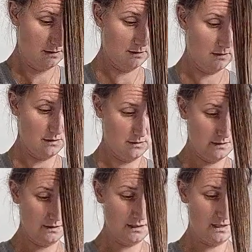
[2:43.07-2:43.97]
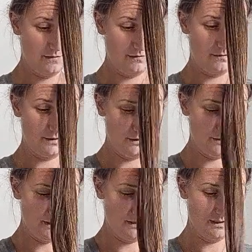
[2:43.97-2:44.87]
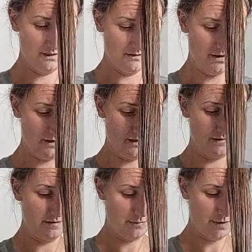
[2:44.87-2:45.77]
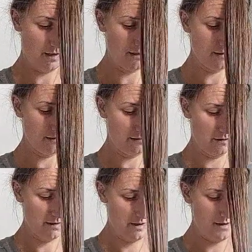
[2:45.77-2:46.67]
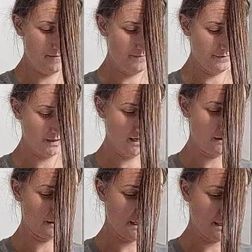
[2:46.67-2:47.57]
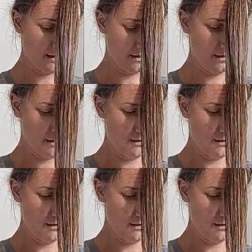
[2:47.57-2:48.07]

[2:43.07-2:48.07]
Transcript: So this kind of reduces the severity of the part or the um, layers again.